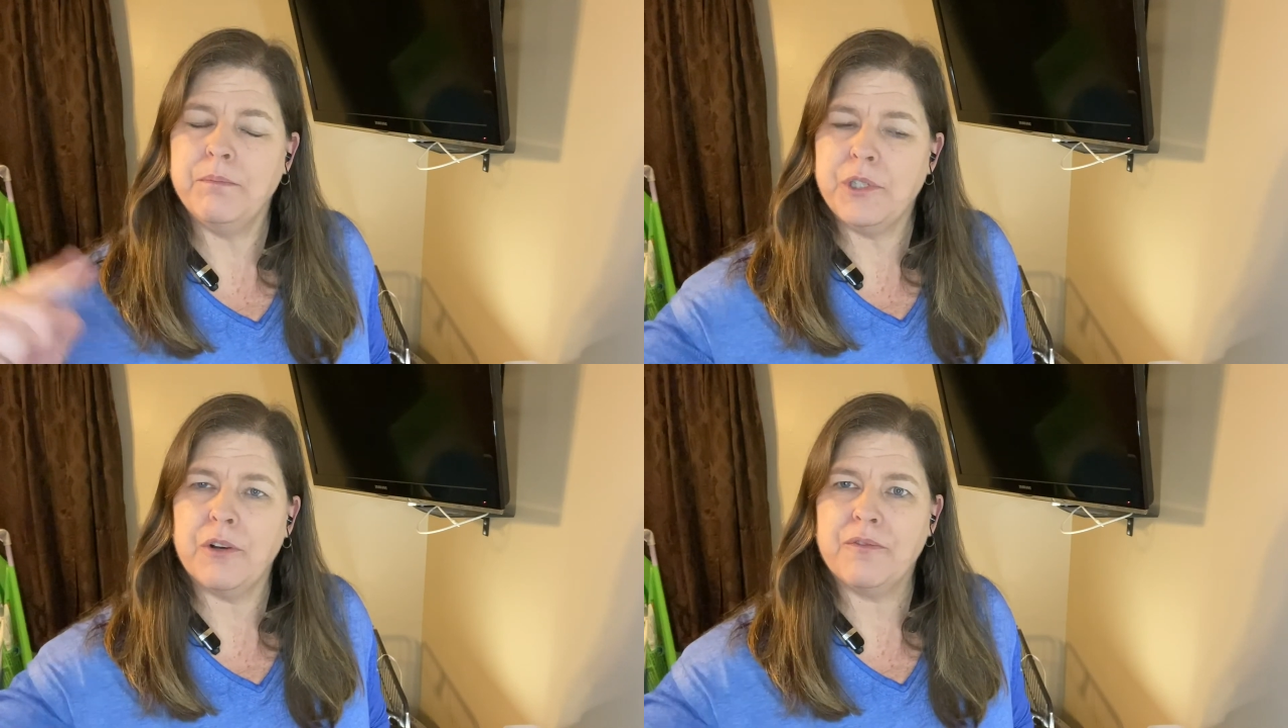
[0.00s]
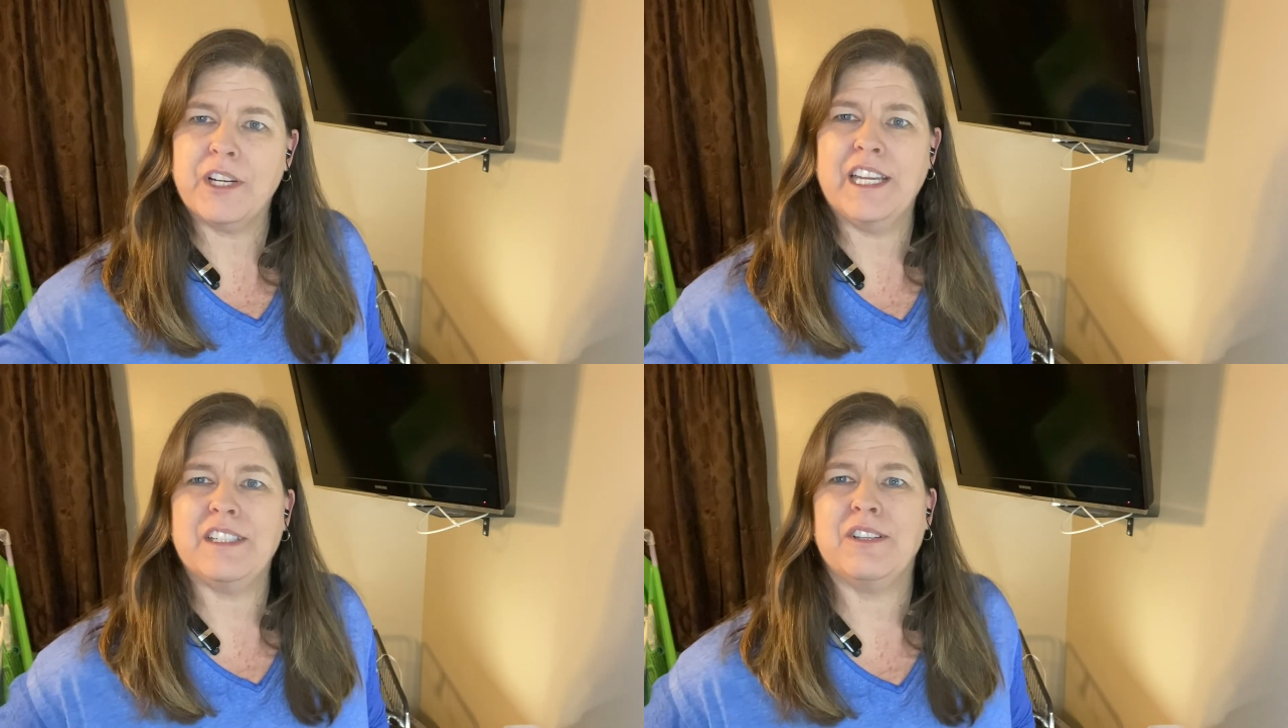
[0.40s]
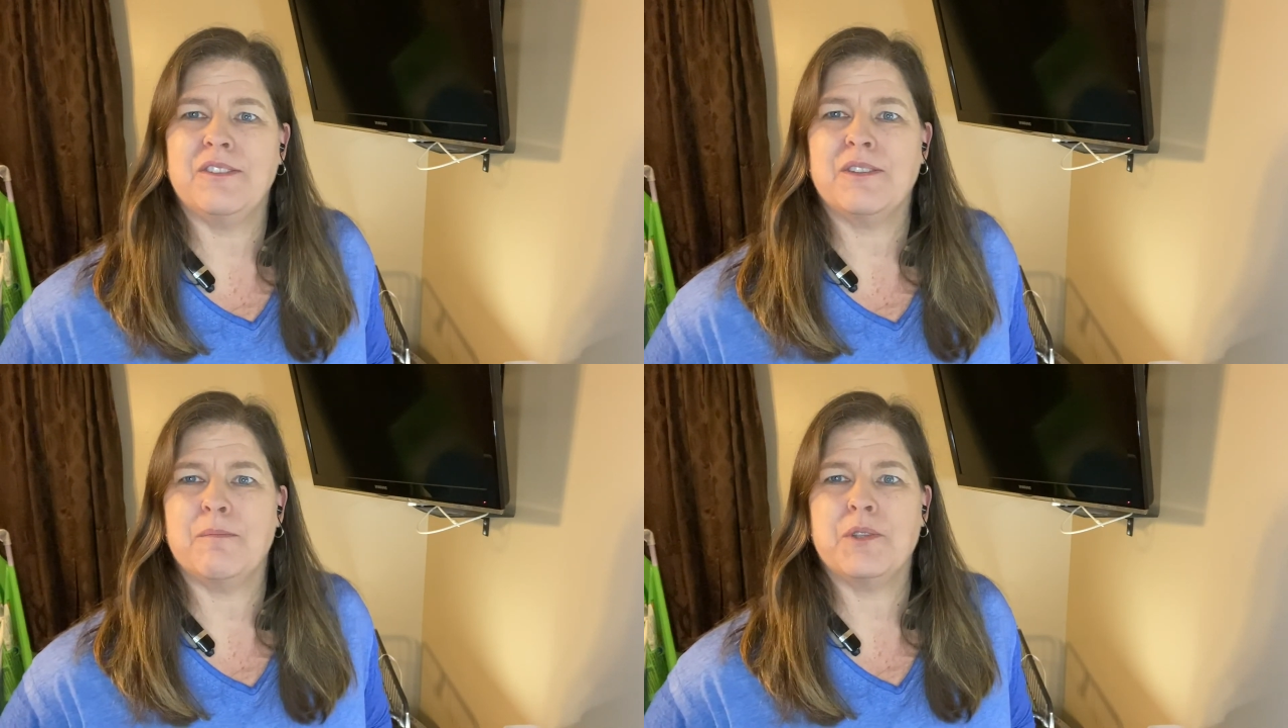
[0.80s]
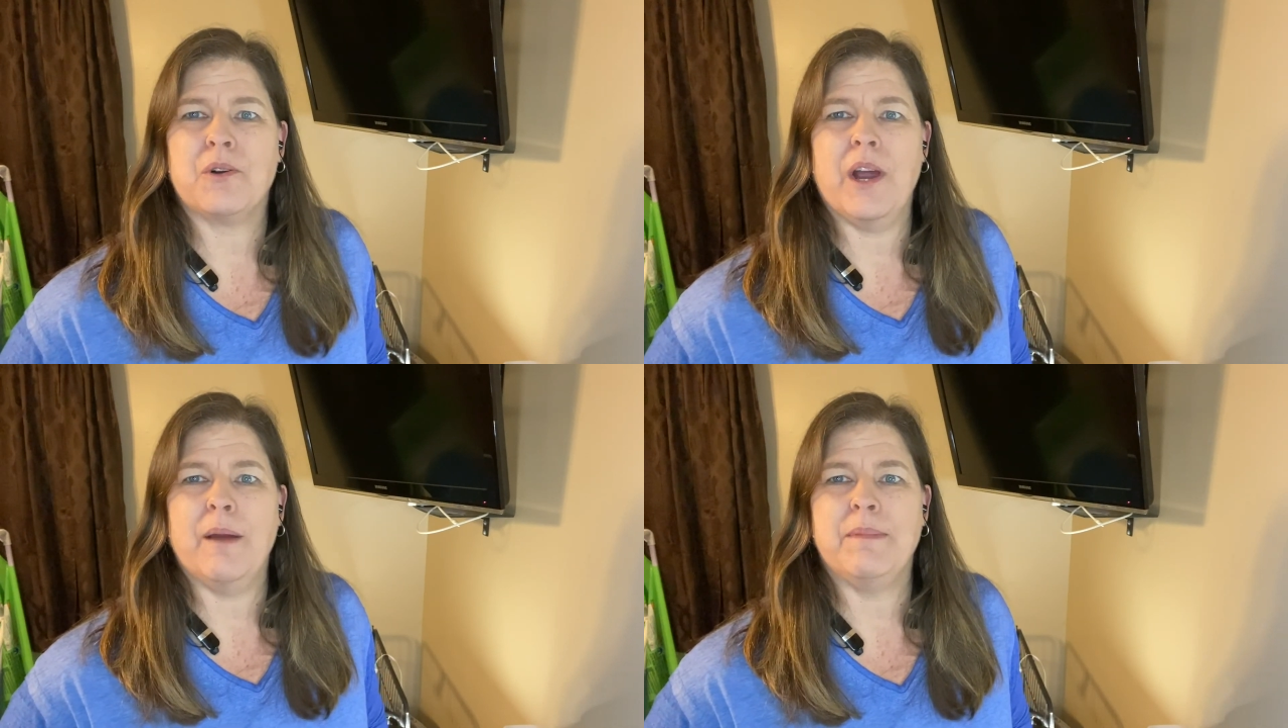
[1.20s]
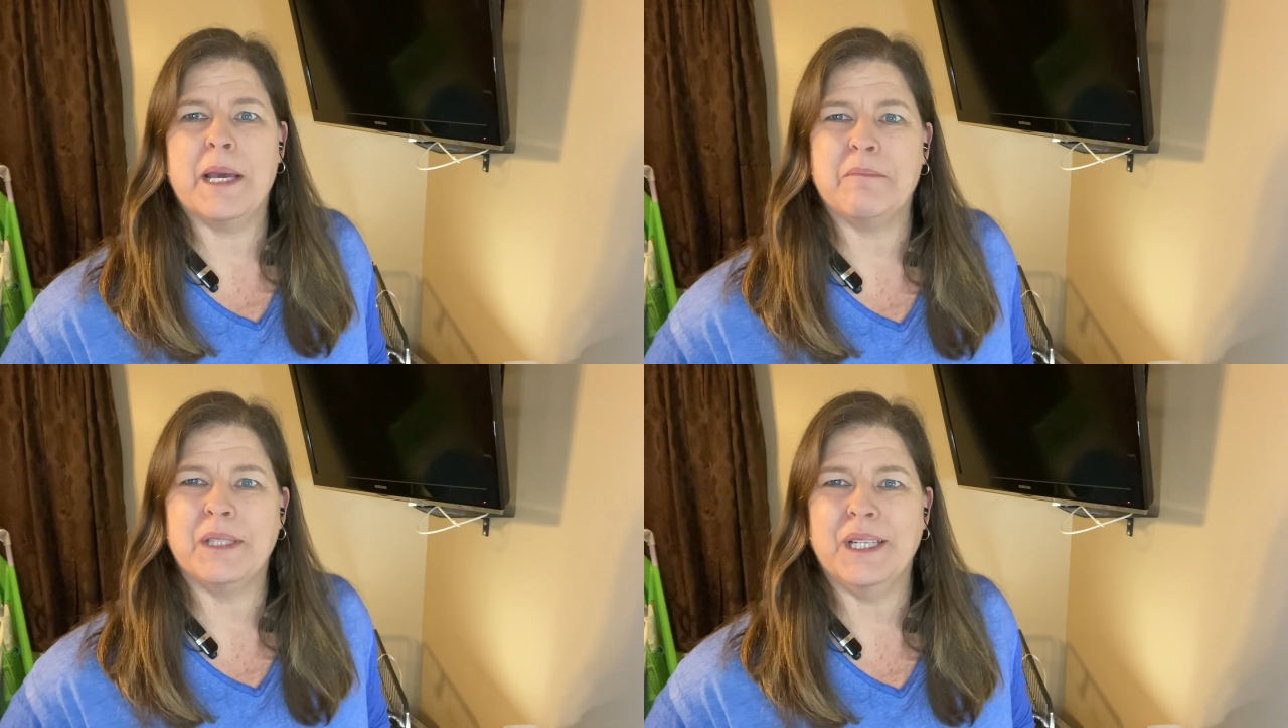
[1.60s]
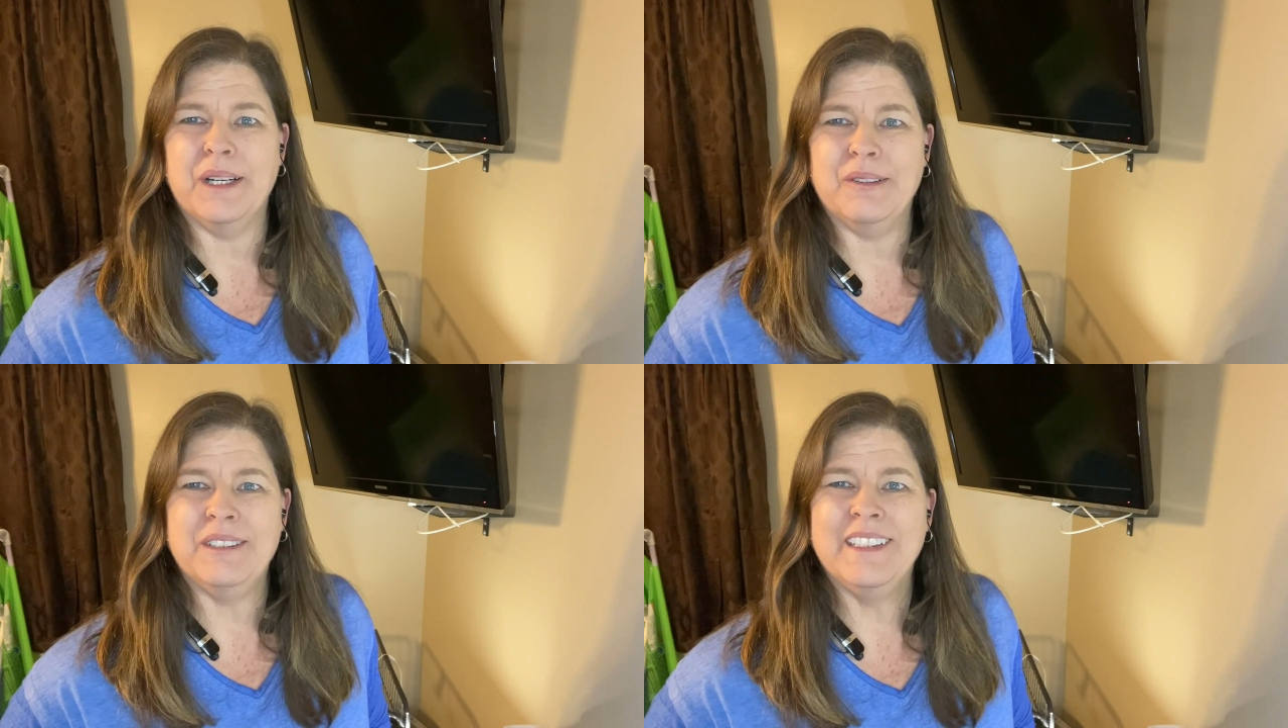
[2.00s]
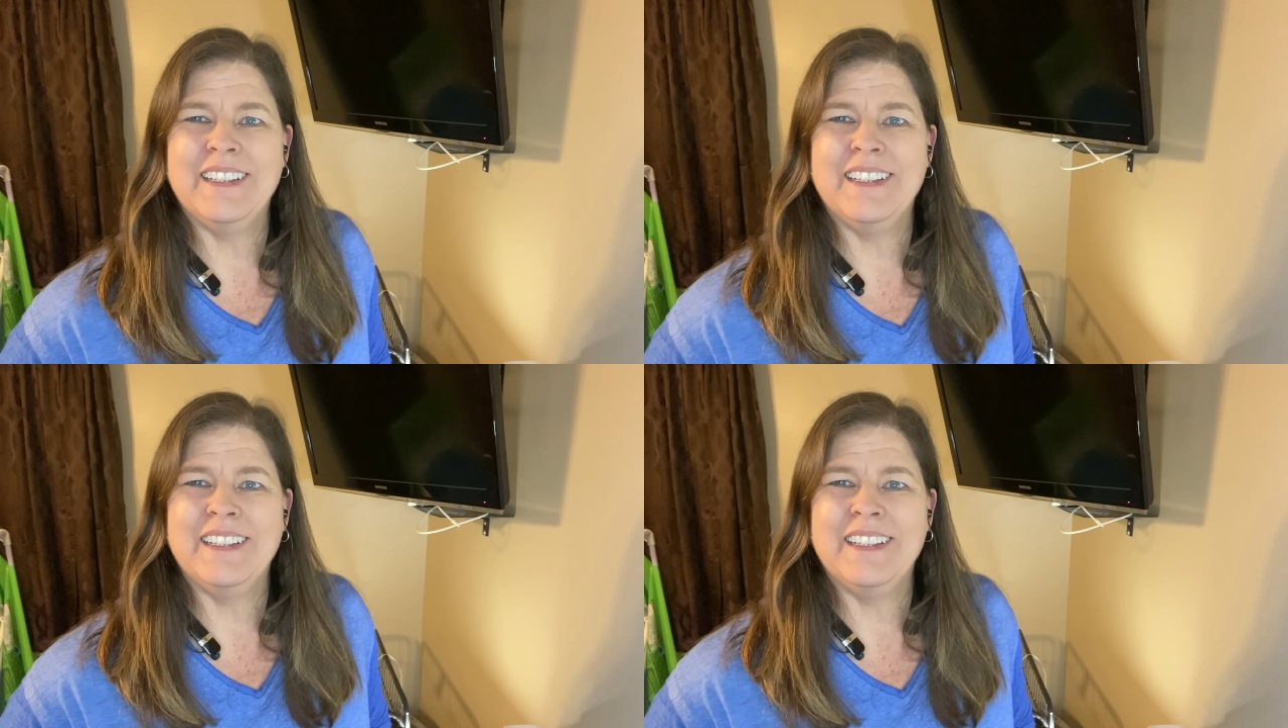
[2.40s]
Don't forget to subscribe down below.